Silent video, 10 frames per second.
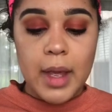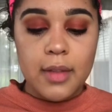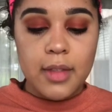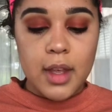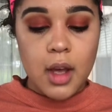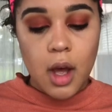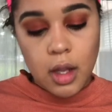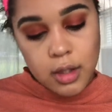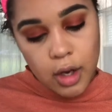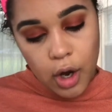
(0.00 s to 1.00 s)
in the
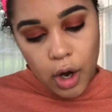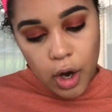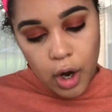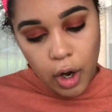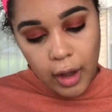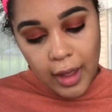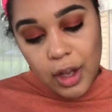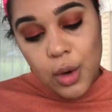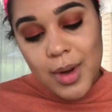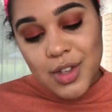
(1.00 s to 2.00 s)
color
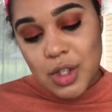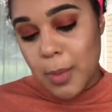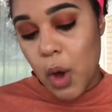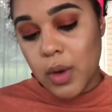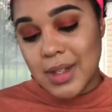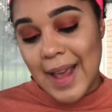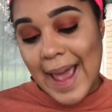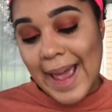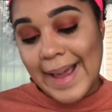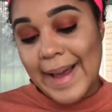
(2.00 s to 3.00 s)
Hickory Smoked
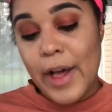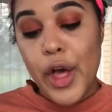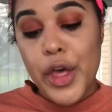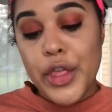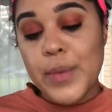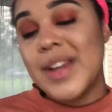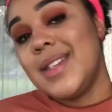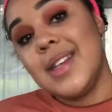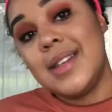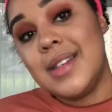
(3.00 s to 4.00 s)

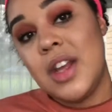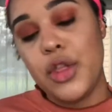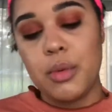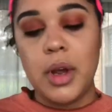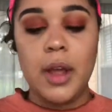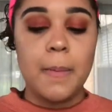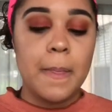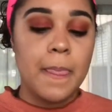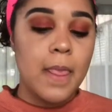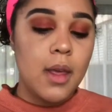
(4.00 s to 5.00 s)
A363.
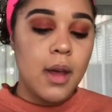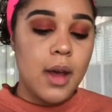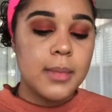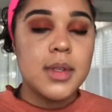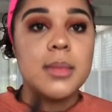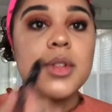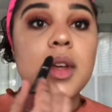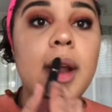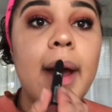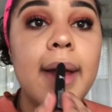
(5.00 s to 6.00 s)
So I'm just
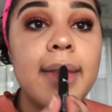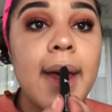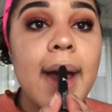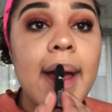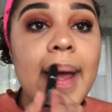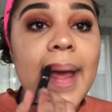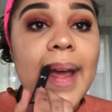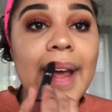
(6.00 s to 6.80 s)
gonna add that.